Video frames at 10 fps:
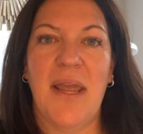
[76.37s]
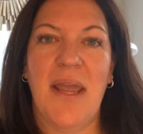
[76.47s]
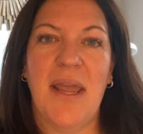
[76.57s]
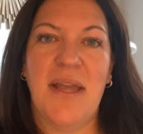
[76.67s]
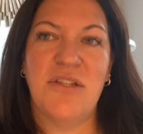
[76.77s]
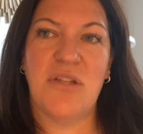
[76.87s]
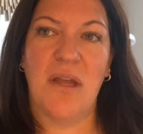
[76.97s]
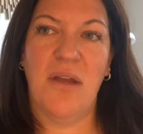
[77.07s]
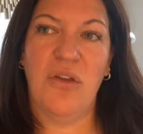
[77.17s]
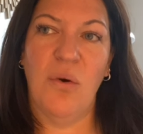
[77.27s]

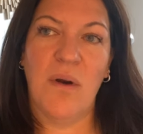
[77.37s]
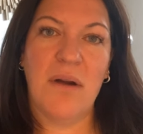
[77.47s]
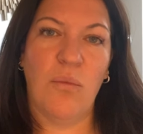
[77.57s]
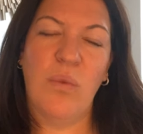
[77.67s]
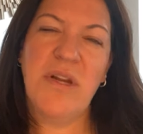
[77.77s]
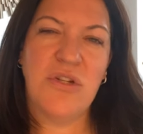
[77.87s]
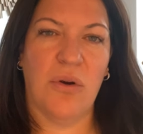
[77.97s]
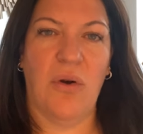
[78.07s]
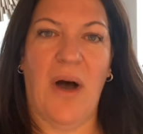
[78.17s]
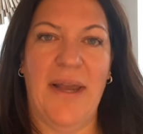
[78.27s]
What is your
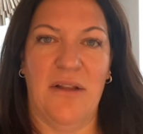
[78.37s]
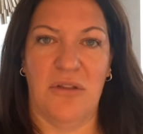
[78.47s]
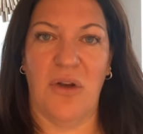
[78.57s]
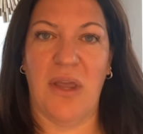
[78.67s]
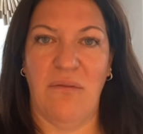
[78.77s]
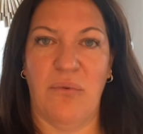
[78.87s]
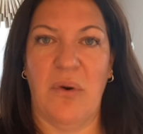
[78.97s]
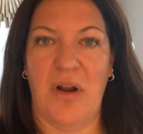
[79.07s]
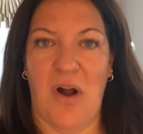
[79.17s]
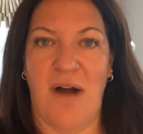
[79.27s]
client looking for
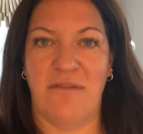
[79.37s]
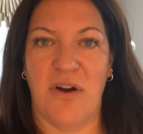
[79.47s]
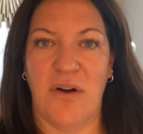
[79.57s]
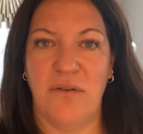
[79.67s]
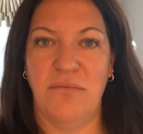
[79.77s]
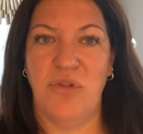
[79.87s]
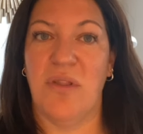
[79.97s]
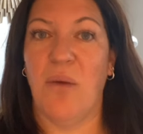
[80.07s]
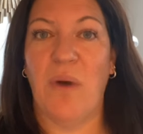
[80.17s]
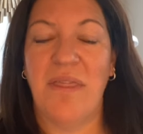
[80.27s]
in an offer? Do
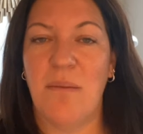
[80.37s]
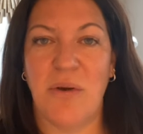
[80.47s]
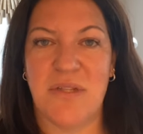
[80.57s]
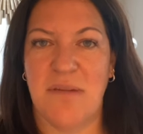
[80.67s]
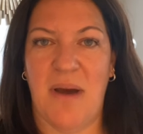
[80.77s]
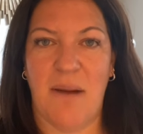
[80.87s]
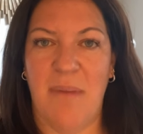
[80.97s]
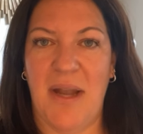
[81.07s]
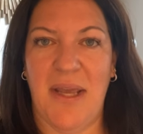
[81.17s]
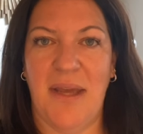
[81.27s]
they want the most amount of
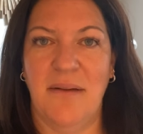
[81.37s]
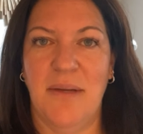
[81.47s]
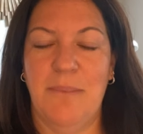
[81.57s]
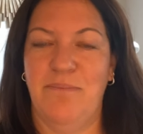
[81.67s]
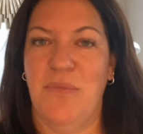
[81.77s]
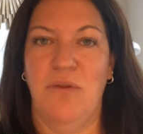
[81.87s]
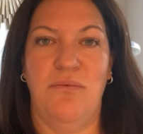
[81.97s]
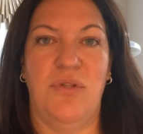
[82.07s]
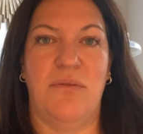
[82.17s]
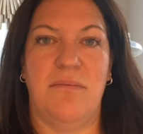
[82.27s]
money?
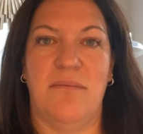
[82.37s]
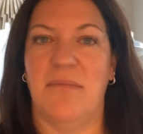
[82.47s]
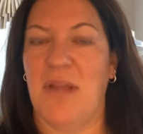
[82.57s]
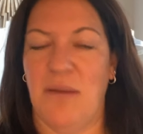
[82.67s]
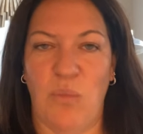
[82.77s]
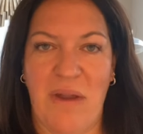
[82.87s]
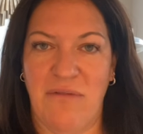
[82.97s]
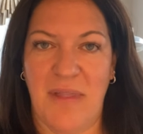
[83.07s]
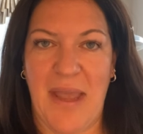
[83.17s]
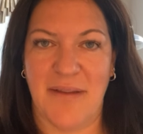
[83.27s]
And then wait
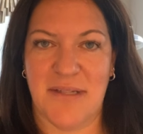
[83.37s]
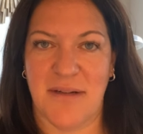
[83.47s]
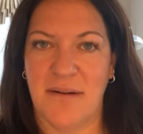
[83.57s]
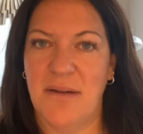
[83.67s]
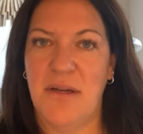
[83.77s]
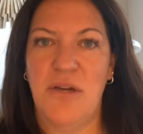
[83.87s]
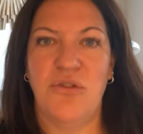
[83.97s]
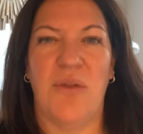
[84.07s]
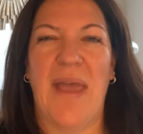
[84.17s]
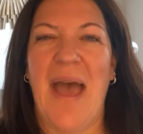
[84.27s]
for the answer.
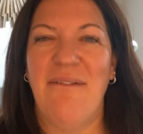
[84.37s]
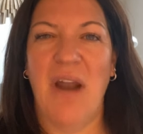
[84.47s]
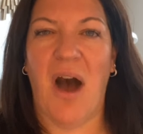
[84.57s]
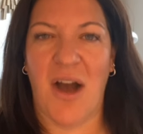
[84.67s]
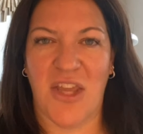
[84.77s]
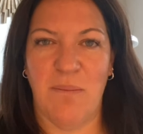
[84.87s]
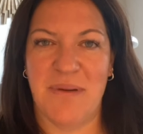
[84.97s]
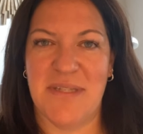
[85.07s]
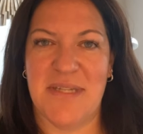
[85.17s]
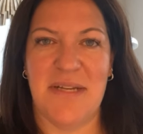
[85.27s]
Do they have an
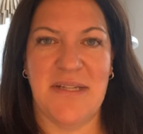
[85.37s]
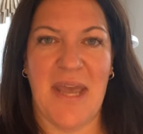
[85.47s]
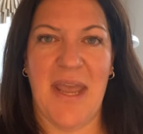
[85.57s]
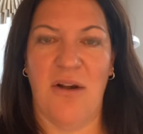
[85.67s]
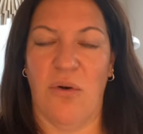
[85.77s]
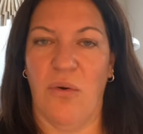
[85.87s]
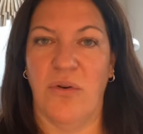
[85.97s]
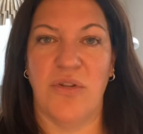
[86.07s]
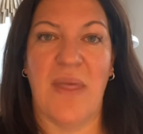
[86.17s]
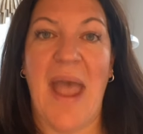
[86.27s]
occupancy date, or
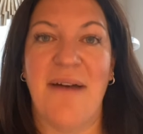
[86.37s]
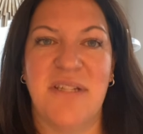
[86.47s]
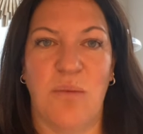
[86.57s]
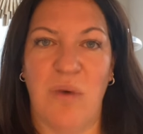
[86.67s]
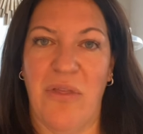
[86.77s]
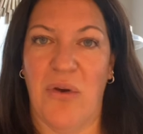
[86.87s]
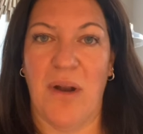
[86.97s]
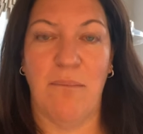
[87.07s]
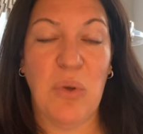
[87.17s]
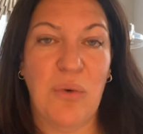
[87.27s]
do they have somewhere they're going
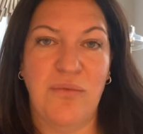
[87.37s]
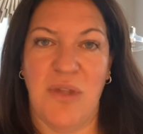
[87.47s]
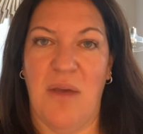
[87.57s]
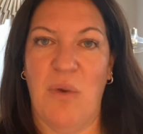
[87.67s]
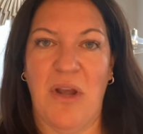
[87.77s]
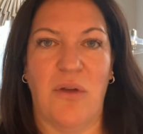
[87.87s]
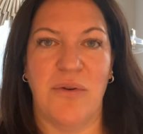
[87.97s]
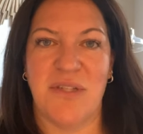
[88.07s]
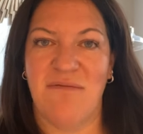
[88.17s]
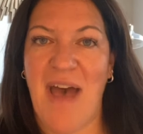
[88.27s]
to move? Do they want to
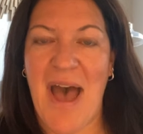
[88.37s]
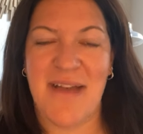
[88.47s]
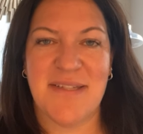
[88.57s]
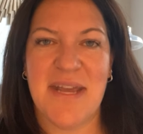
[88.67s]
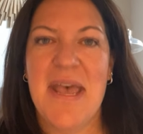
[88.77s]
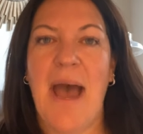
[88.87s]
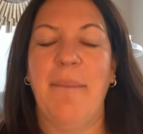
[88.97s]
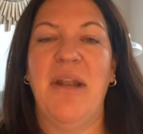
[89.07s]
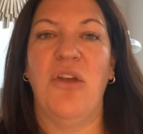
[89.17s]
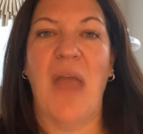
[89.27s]
close fast? I
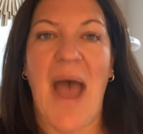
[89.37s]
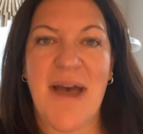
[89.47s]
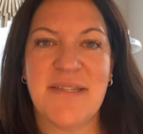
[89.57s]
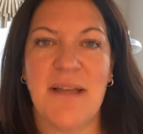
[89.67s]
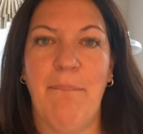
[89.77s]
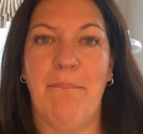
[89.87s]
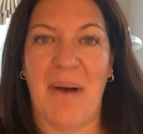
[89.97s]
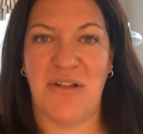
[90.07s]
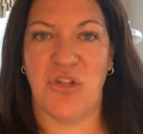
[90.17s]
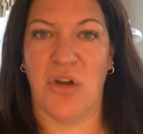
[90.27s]
mean, ask a
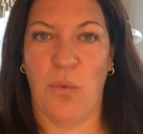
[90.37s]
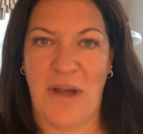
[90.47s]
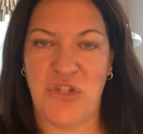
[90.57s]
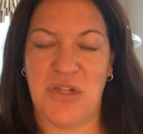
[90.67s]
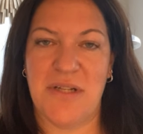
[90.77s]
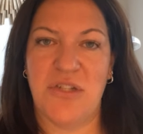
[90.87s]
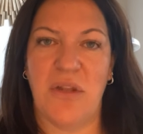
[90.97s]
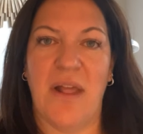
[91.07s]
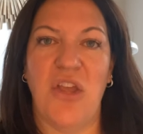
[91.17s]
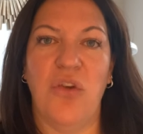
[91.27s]
bunch of questions so
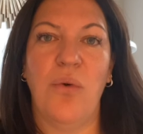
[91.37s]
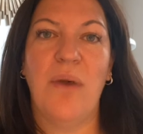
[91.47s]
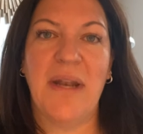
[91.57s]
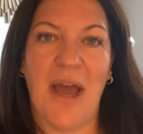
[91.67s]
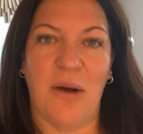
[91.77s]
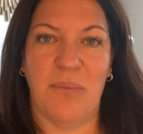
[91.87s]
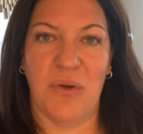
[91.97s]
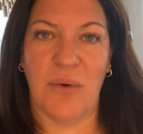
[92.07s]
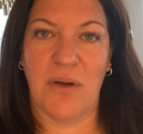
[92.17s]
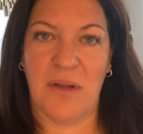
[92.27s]
that you can help
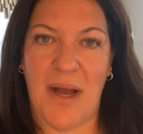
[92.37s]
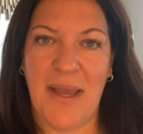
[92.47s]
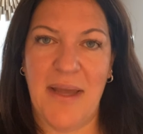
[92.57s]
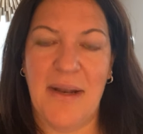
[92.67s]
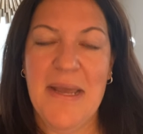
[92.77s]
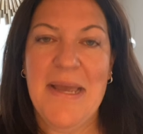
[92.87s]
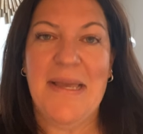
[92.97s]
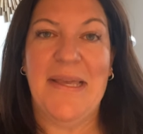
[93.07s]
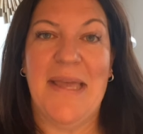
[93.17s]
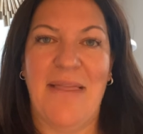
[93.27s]
your client
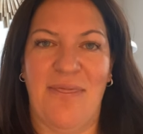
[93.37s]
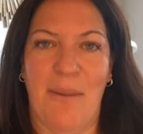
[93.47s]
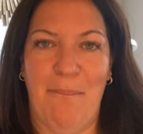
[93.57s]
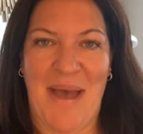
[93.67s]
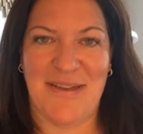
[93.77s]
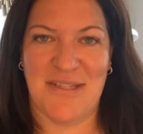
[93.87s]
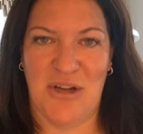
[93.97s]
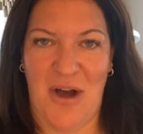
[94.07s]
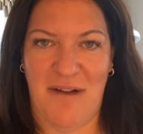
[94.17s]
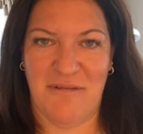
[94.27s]
get the best
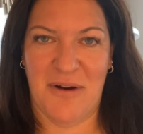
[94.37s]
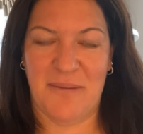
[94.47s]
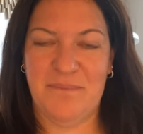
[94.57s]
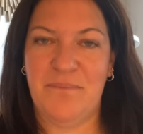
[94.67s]
offer.